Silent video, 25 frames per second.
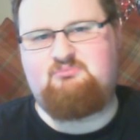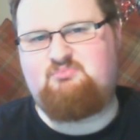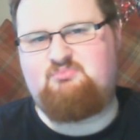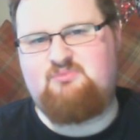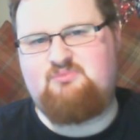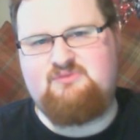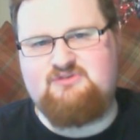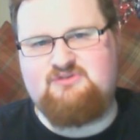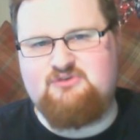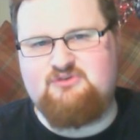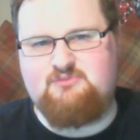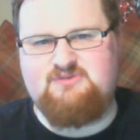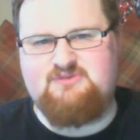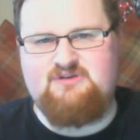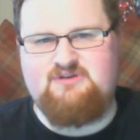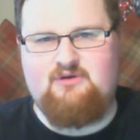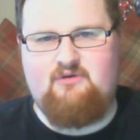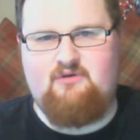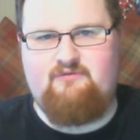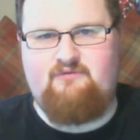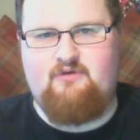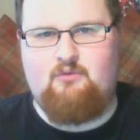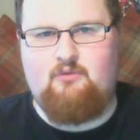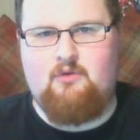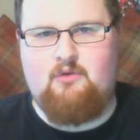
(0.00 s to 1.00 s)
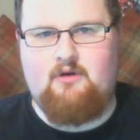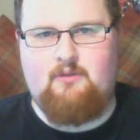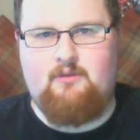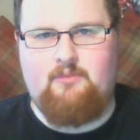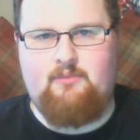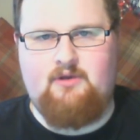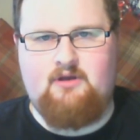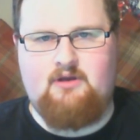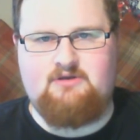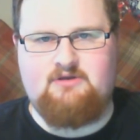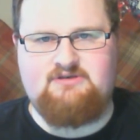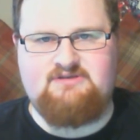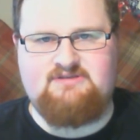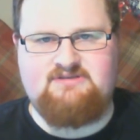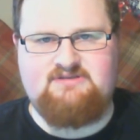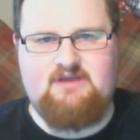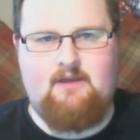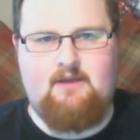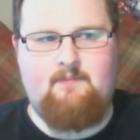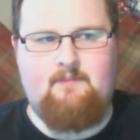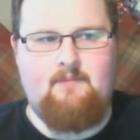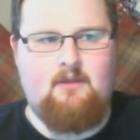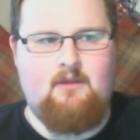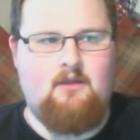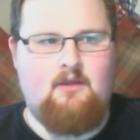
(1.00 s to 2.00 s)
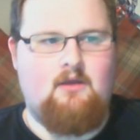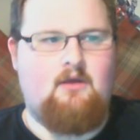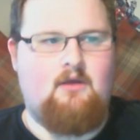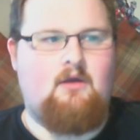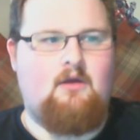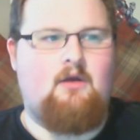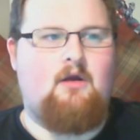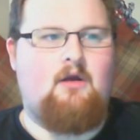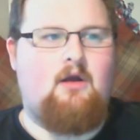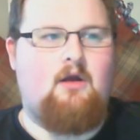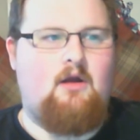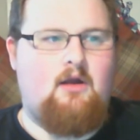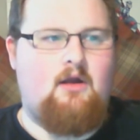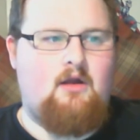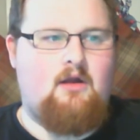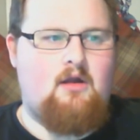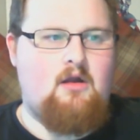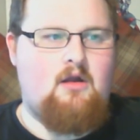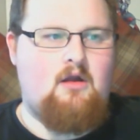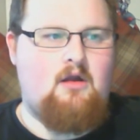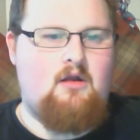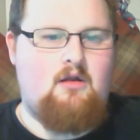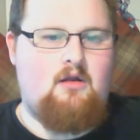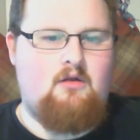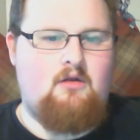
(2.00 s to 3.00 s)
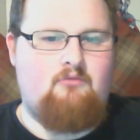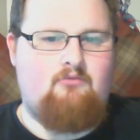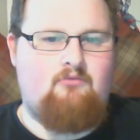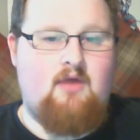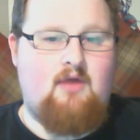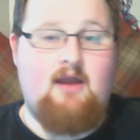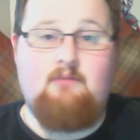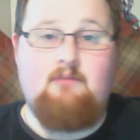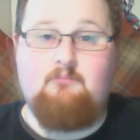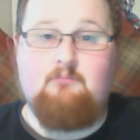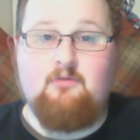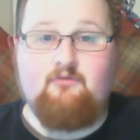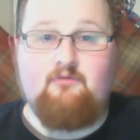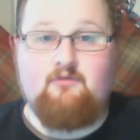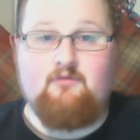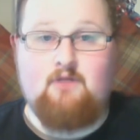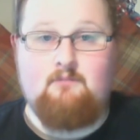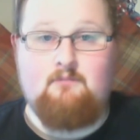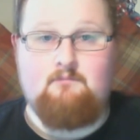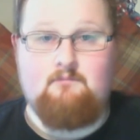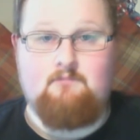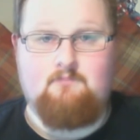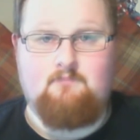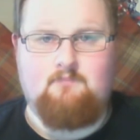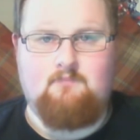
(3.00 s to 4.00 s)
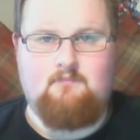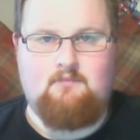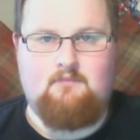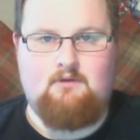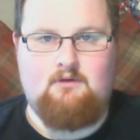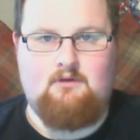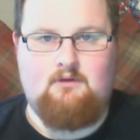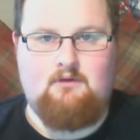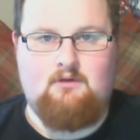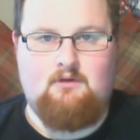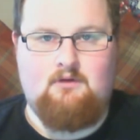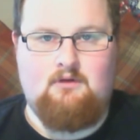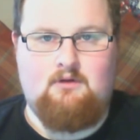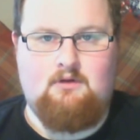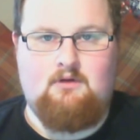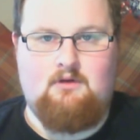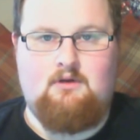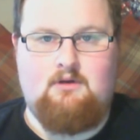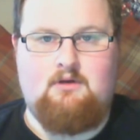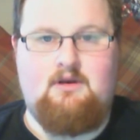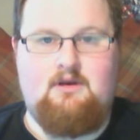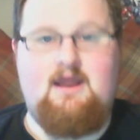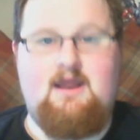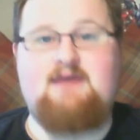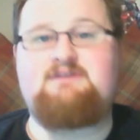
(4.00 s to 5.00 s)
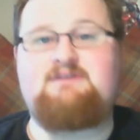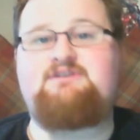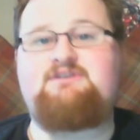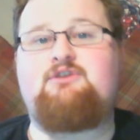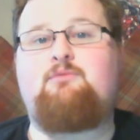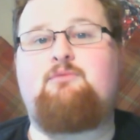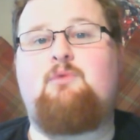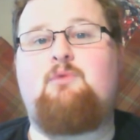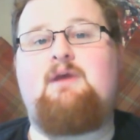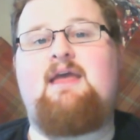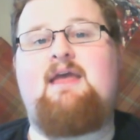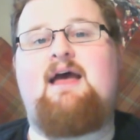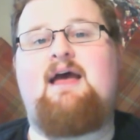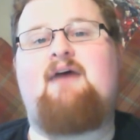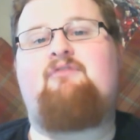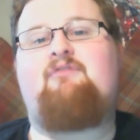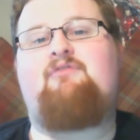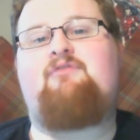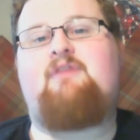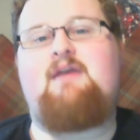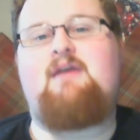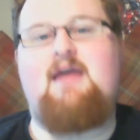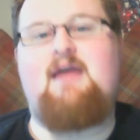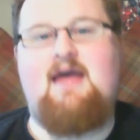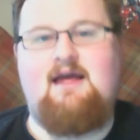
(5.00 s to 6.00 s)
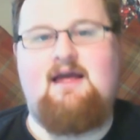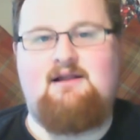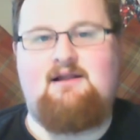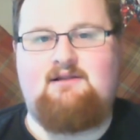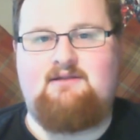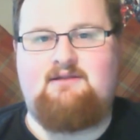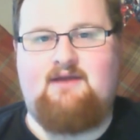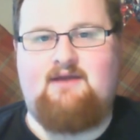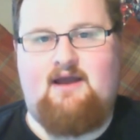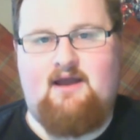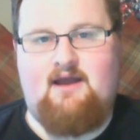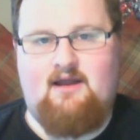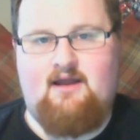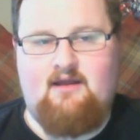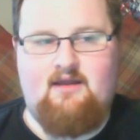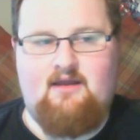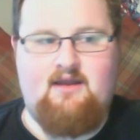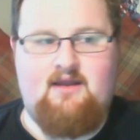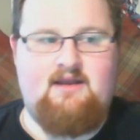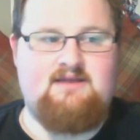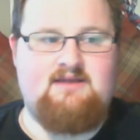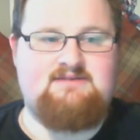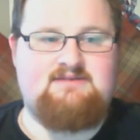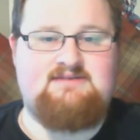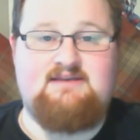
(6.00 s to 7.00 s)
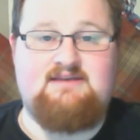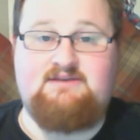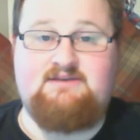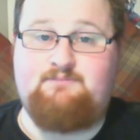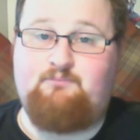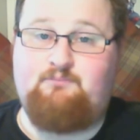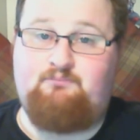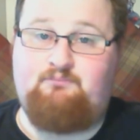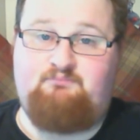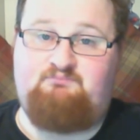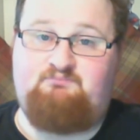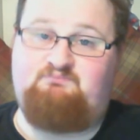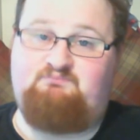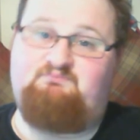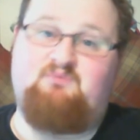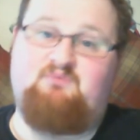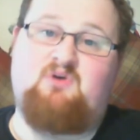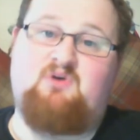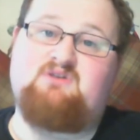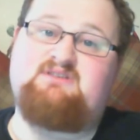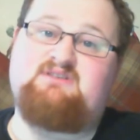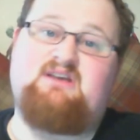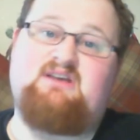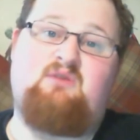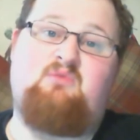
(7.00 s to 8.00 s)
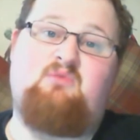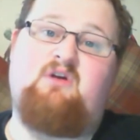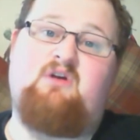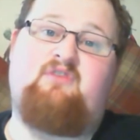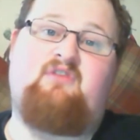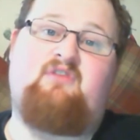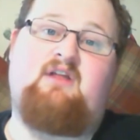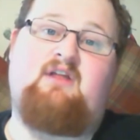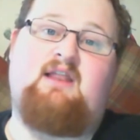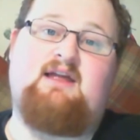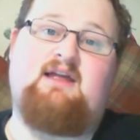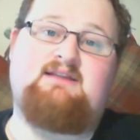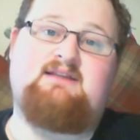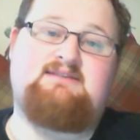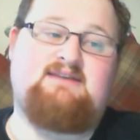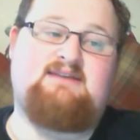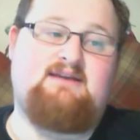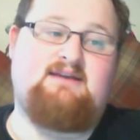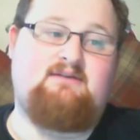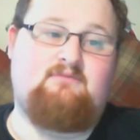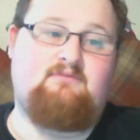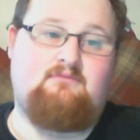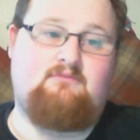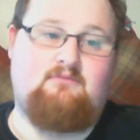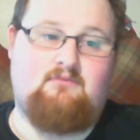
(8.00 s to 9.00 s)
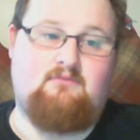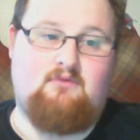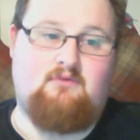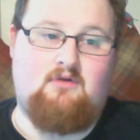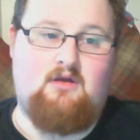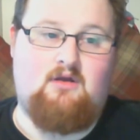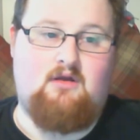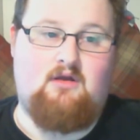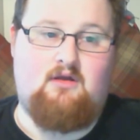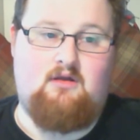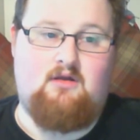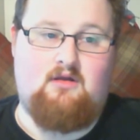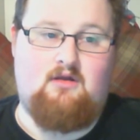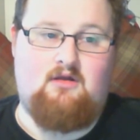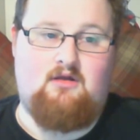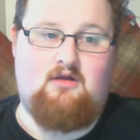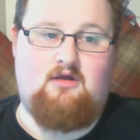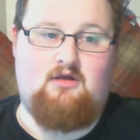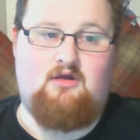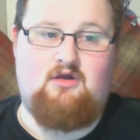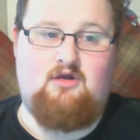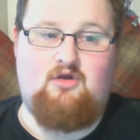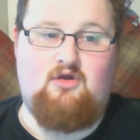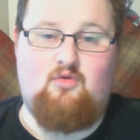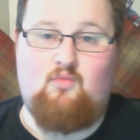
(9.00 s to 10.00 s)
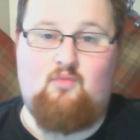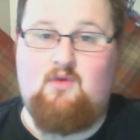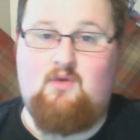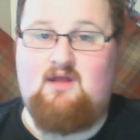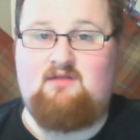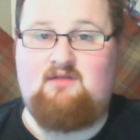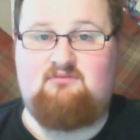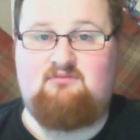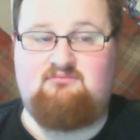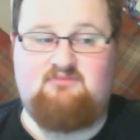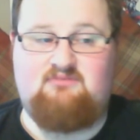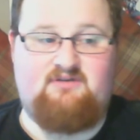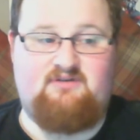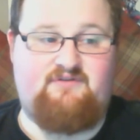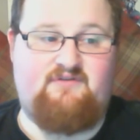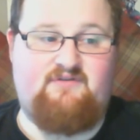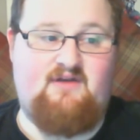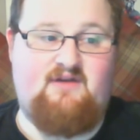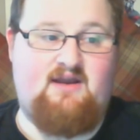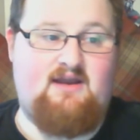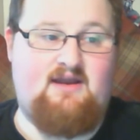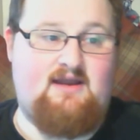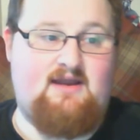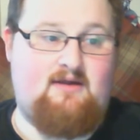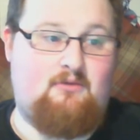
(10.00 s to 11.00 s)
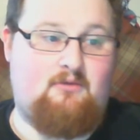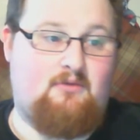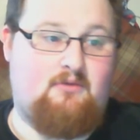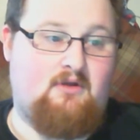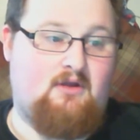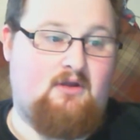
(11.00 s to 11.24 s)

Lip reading: it's up to you if you want to purchase it. Right, moving on. Next up, we have the Eldar, and is this box set worth collecting? Well, let's find out.